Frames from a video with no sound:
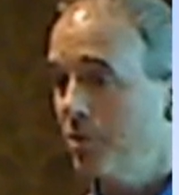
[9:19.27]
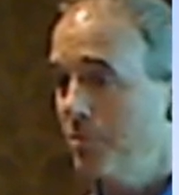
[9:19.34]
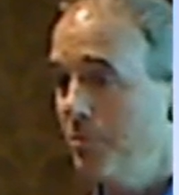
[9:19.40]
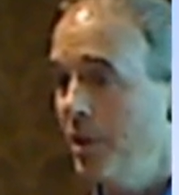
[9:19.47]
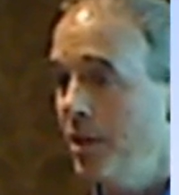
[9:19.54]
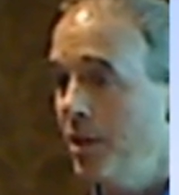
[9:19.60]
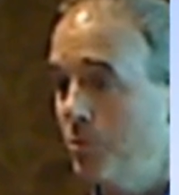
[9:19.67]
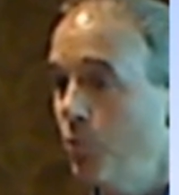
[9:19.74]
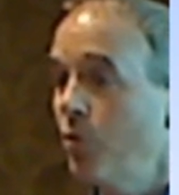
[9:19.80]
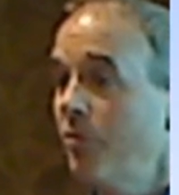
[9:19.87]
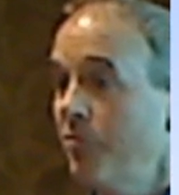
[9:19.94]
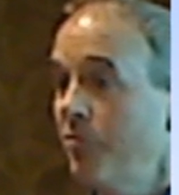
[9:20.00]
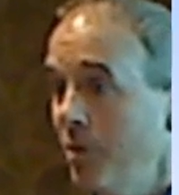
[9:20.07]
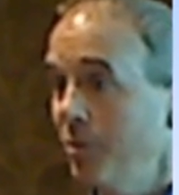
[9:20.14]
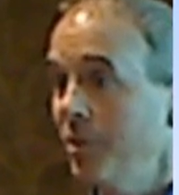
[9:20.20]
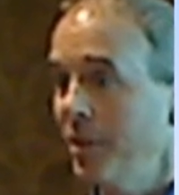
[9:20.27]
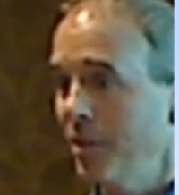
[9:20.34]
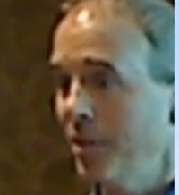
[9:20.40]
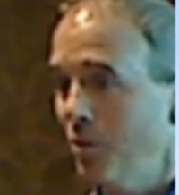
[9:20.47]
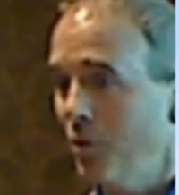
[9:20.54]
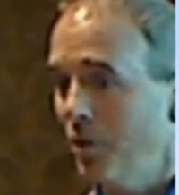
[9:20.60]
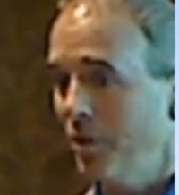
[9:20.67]
meetings more frequently than
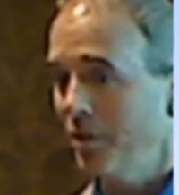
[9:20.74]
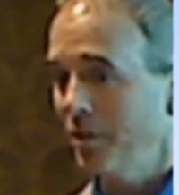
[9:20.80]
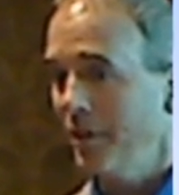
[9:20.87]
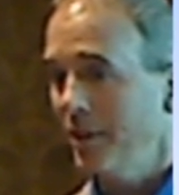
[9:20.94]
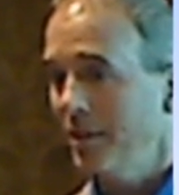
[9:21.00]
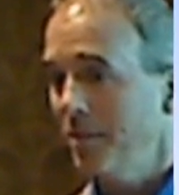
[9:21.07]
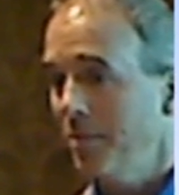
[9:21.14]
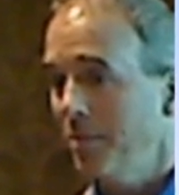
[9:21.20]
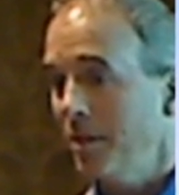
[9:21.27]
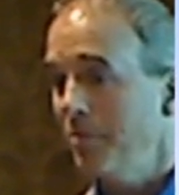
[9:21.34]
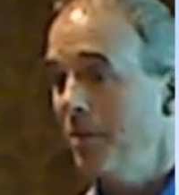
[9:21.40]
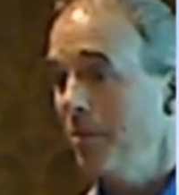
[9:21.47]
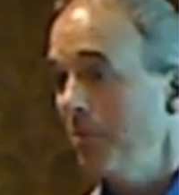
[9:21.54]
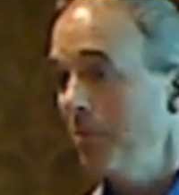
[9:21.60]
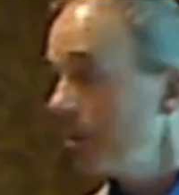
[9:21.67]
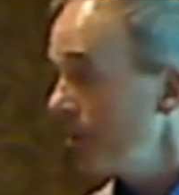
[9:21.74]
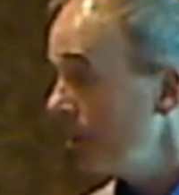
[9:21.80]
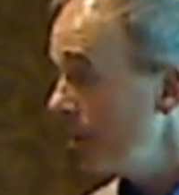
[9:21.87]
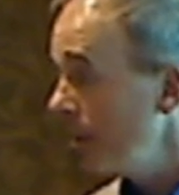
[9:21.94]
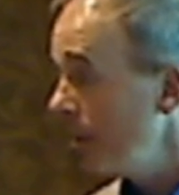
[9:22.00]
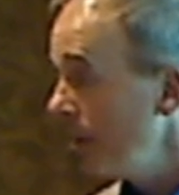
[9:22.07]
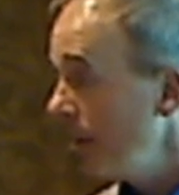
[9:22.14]
quarterly. They typically meet
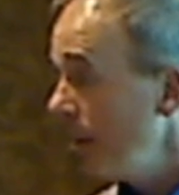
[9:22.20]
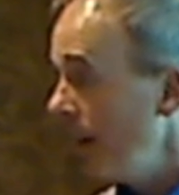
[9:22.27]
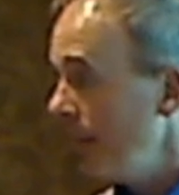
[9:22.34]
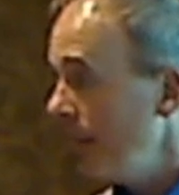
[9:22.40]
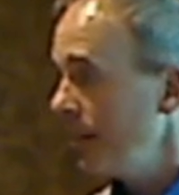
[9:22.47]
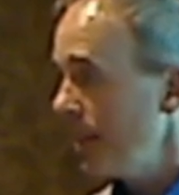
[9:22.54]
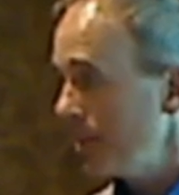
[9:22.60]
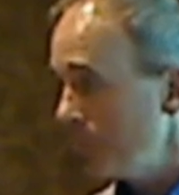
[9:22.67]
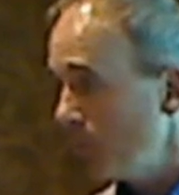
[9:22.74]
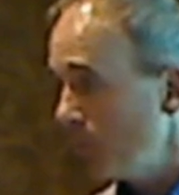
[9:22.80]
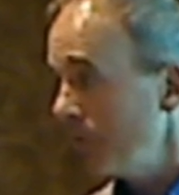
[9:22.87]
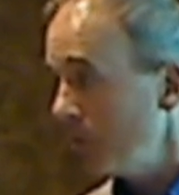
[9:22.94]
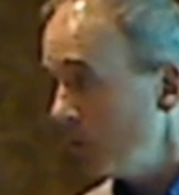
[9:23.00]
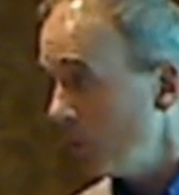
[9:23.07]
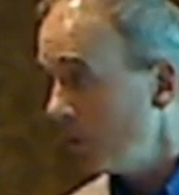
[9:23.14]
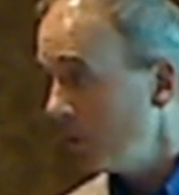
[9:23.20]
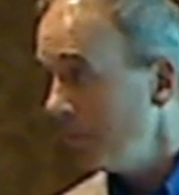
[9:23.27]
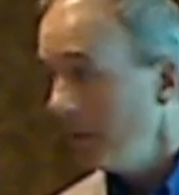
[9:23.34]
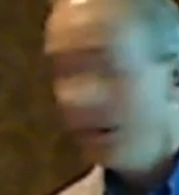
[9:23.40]
monthly. I think that's more of a norm,